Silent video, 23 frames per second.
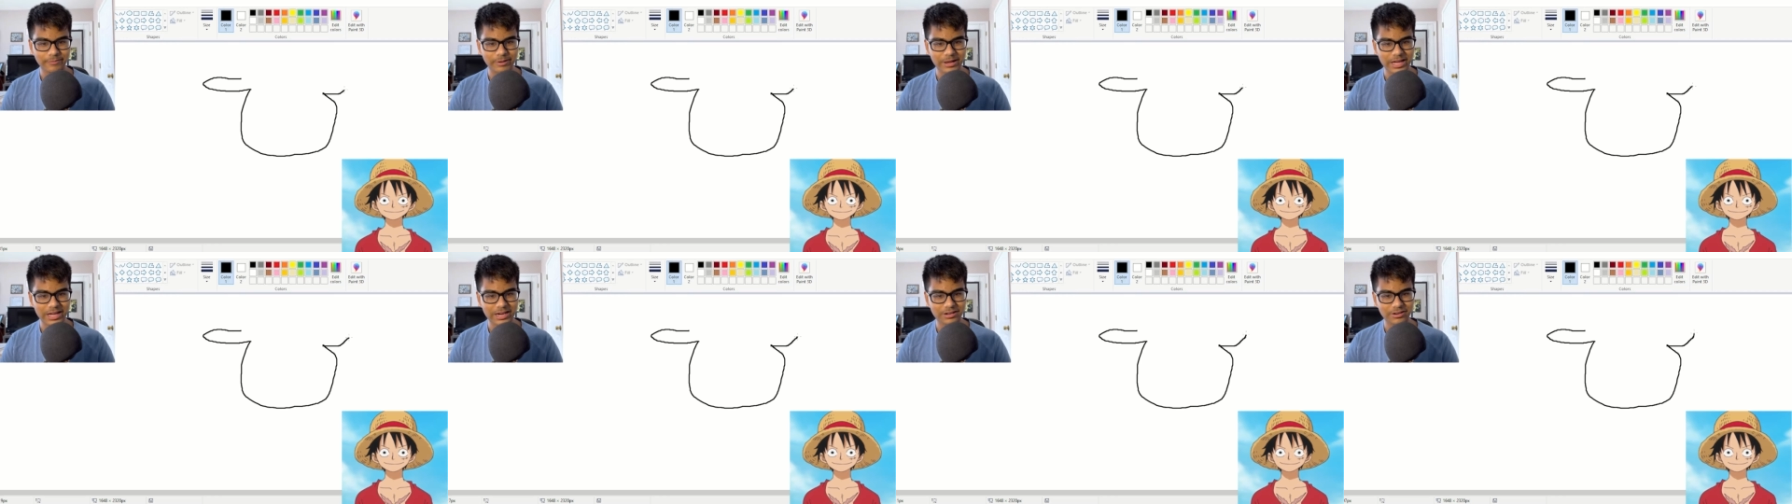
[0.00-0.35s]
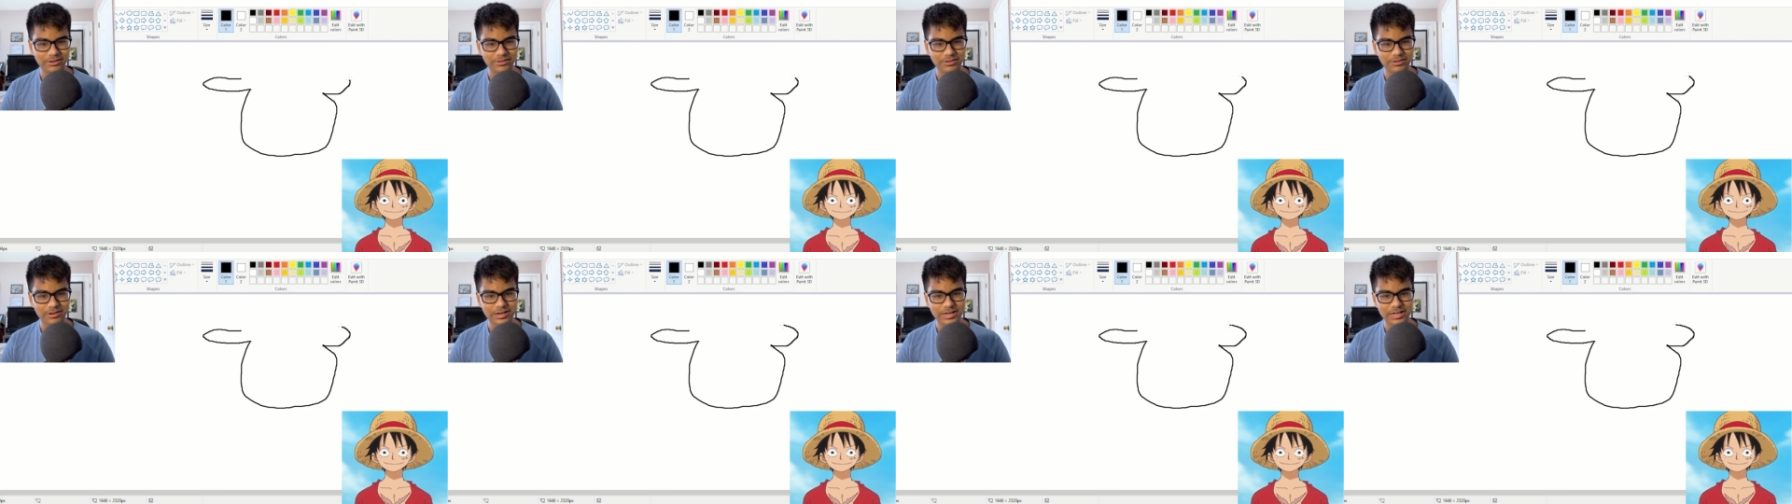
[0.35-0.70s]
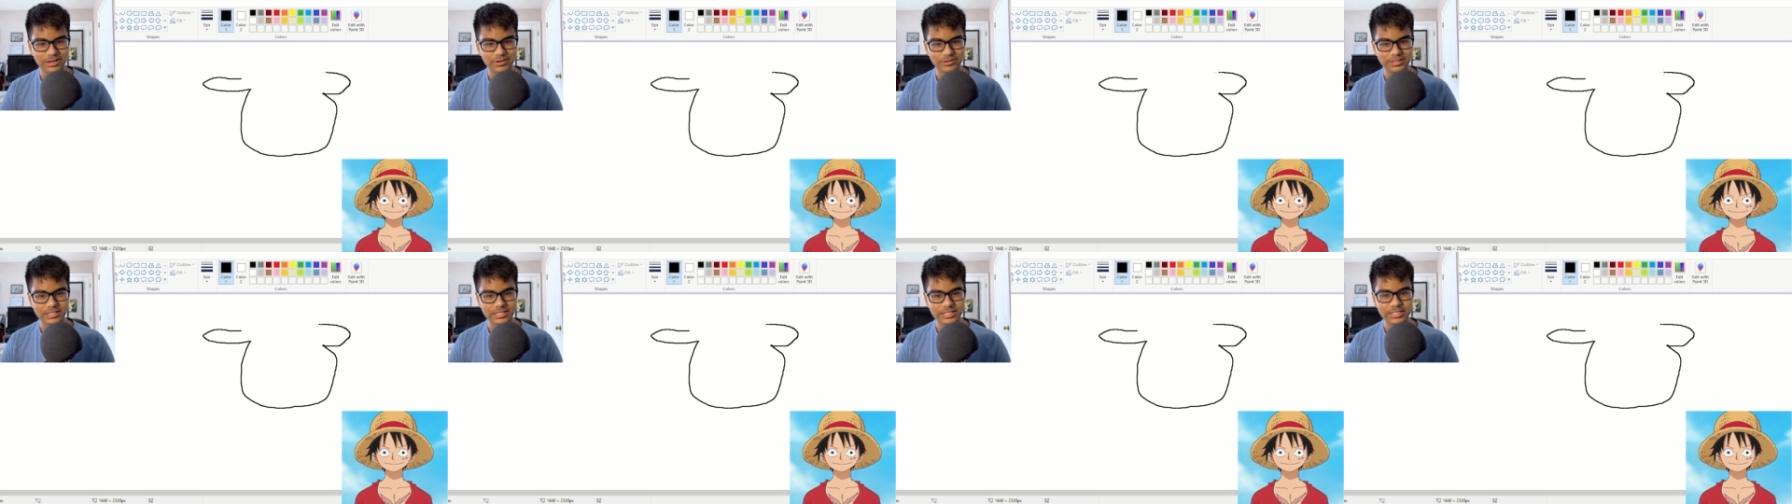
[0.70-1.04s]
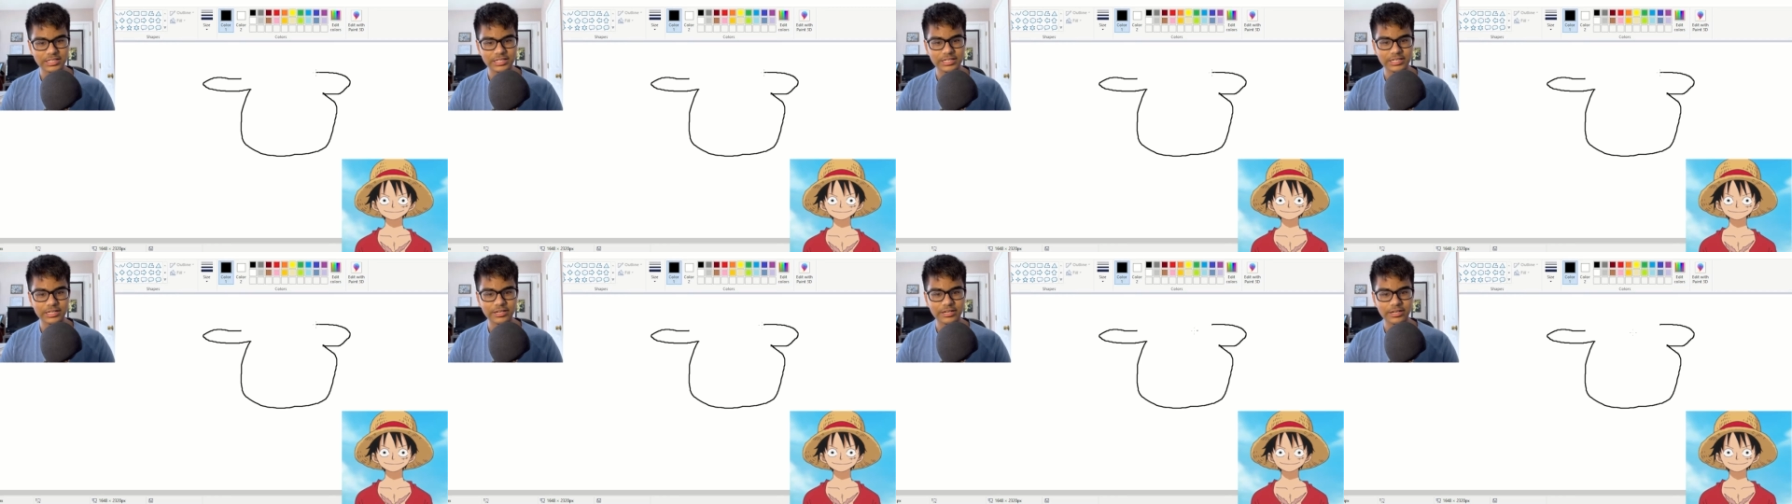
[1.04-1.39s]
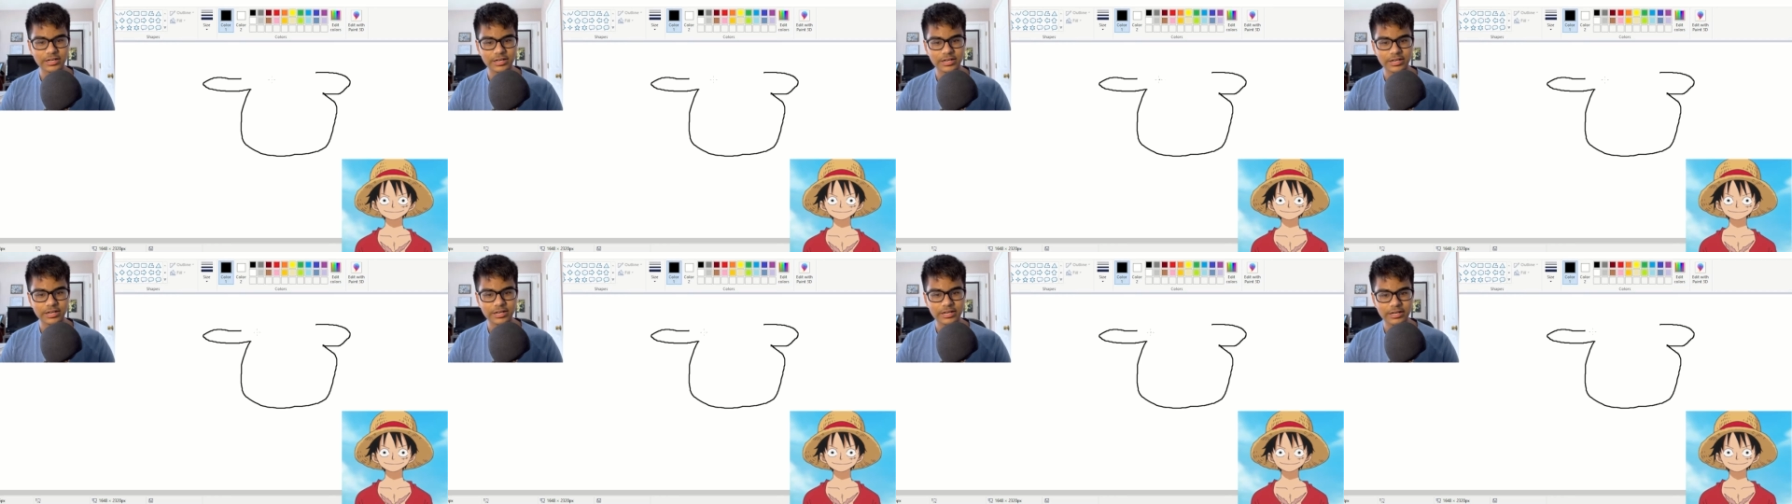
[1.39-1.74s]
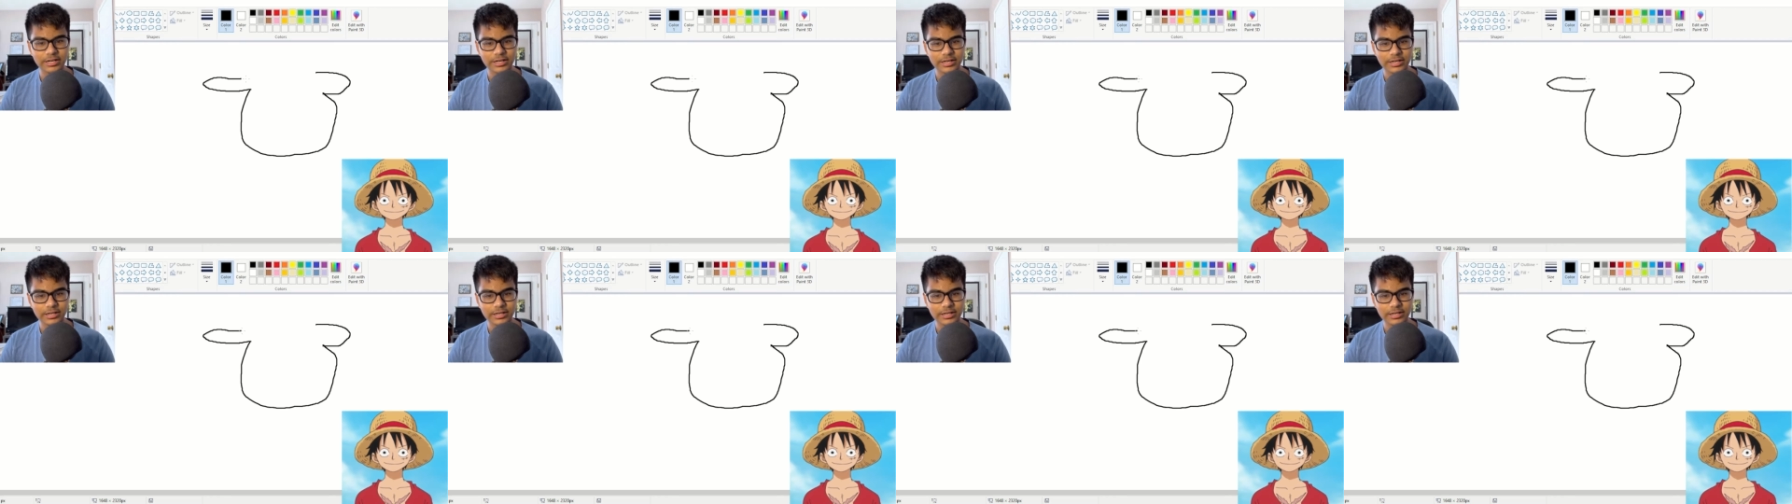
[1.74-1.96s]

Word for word: back around here